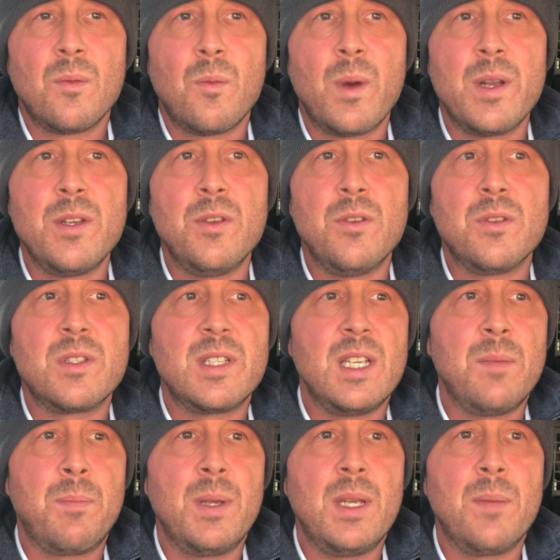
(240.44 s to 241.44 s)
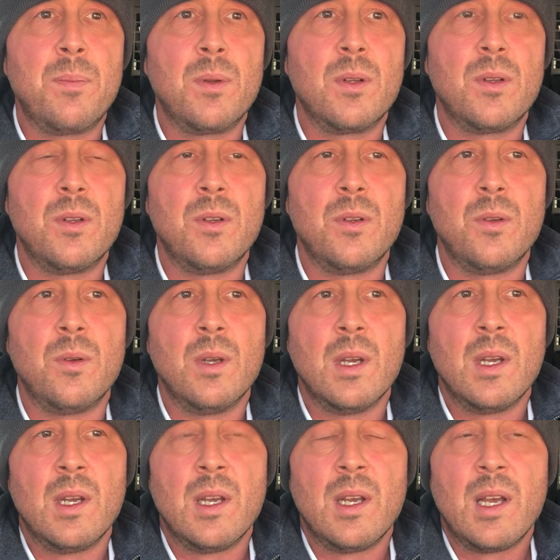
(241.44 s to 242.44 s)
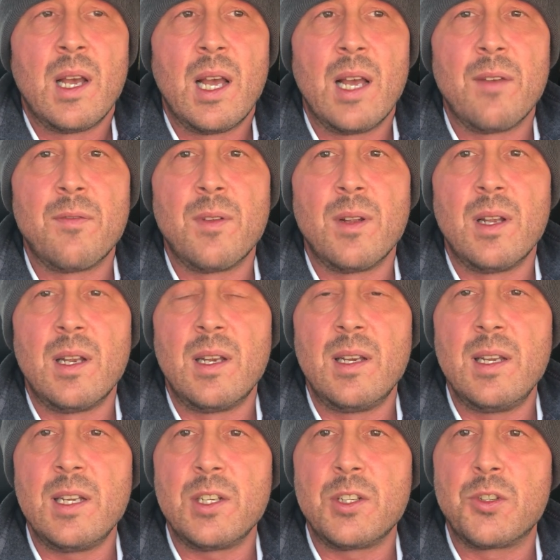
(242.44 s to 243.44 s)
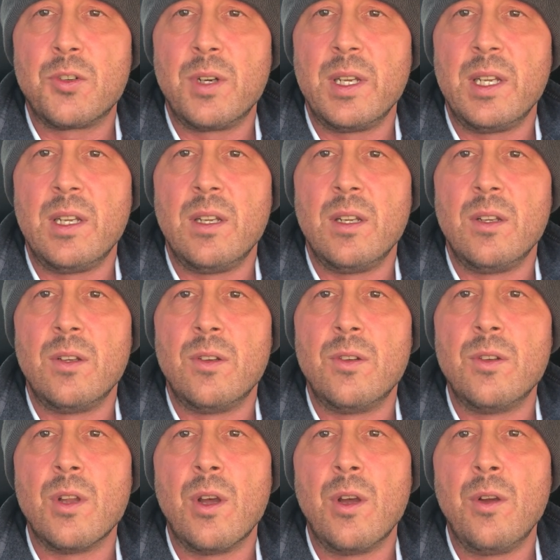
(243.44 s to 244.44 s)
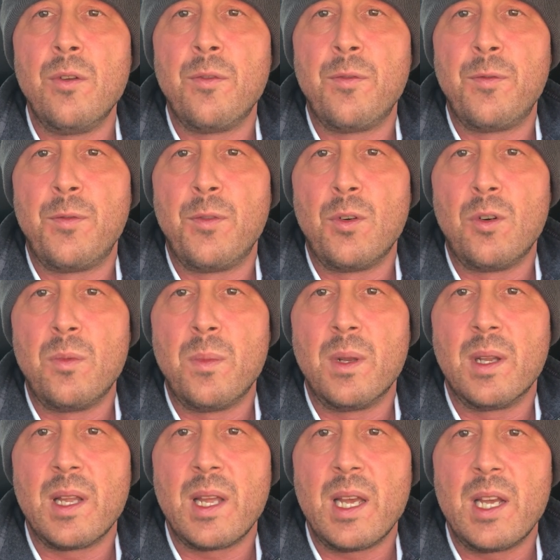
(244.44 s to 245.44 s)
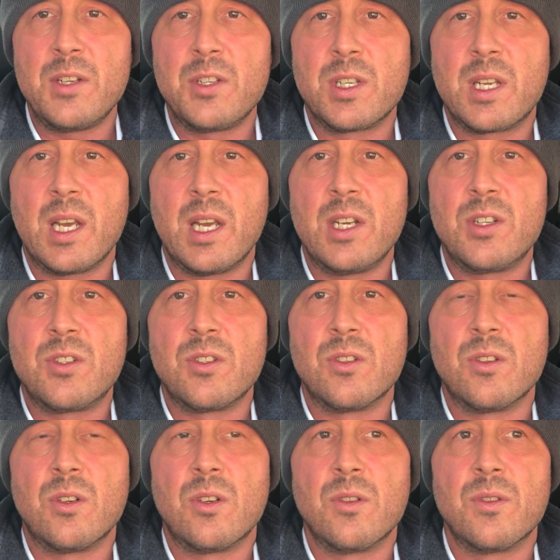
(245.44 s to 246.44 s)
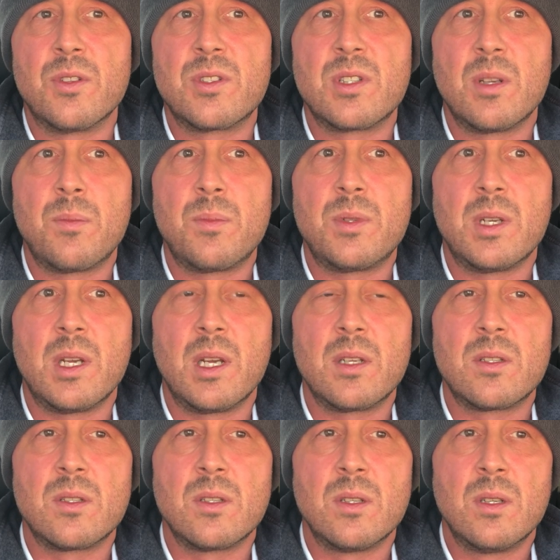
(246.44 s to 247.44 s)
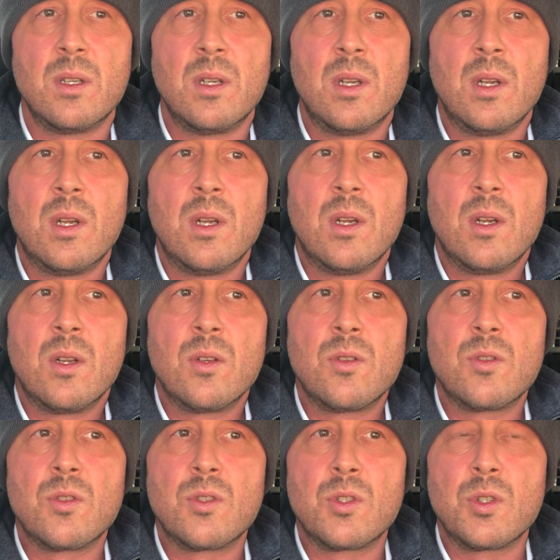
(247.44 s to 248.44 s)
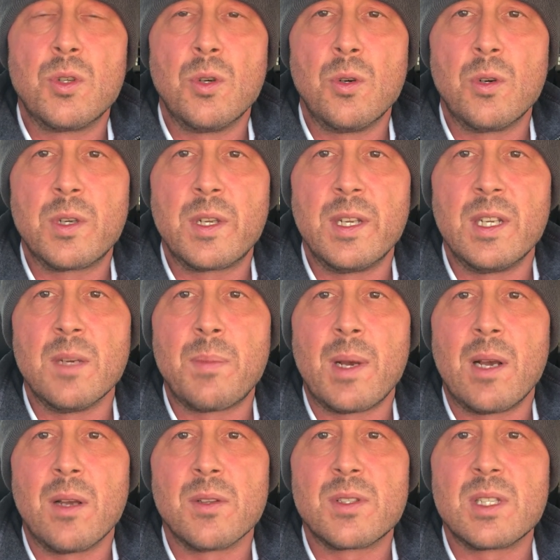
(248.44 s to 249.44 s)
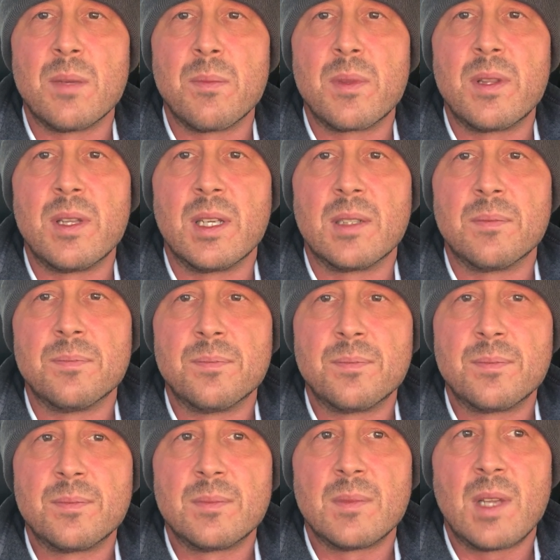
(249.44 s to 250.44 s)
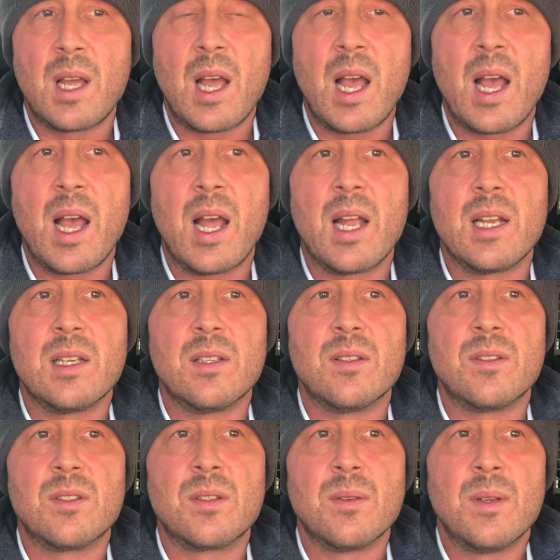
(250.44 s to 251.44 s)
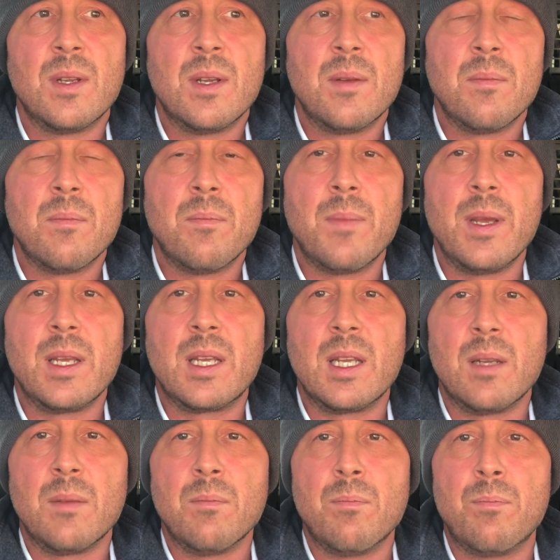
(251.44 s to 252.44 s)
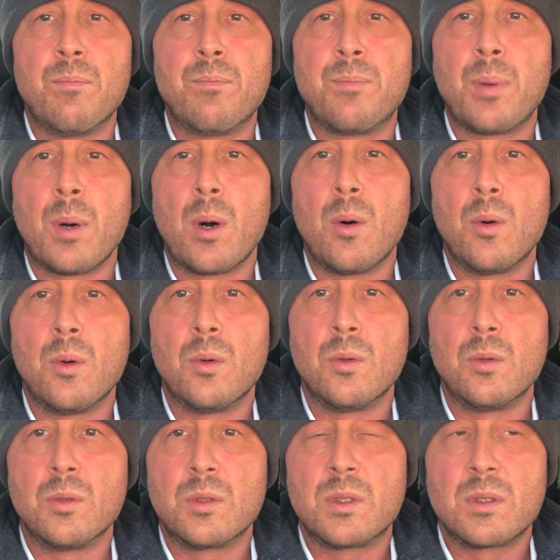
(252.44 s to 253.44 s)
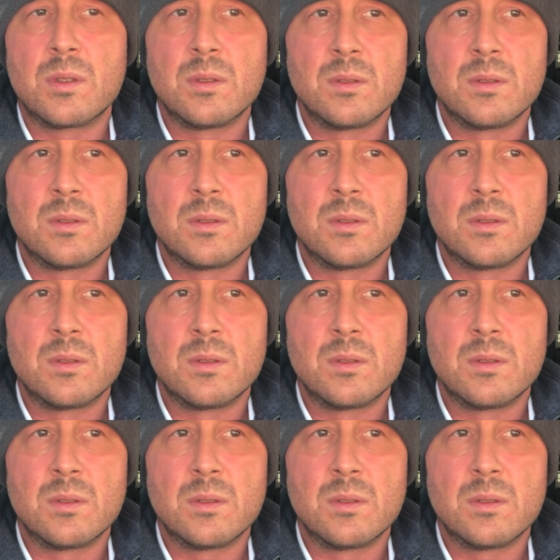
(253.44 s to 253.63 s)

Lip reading: when you see people who have literally no formal education on the subject talking about something and making bold,